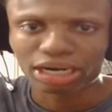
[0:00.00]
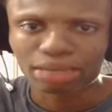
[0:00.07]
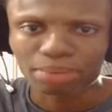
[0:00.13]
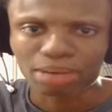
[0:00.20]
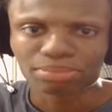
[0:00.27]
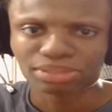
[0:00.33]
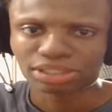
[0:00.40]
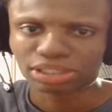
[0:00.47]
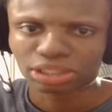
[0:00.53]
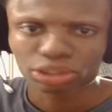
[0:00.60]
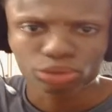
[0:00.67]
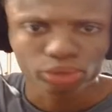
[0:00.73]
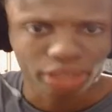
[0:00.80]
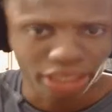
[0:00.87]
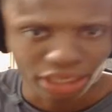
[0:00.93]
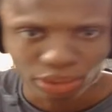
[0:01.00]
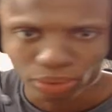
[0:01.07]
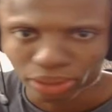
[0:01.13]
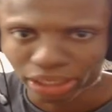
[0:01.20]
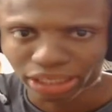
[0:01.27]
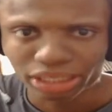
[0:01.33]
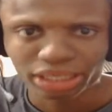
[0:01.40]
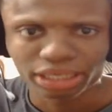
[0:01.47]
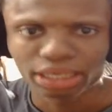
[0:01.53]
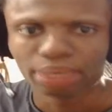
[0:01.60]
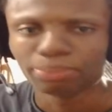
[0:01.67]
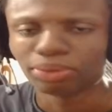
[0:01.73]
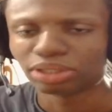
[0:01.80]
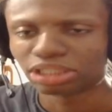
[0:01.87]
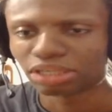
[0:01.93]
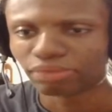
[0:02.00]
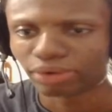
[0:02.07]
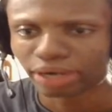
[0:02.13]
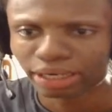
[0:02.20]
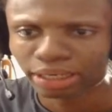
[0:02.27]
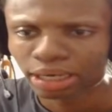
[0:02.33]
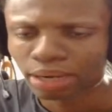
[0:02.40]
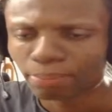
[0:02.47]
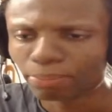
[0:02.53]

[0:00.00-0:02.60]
I'm still growing in the game, whatever, right?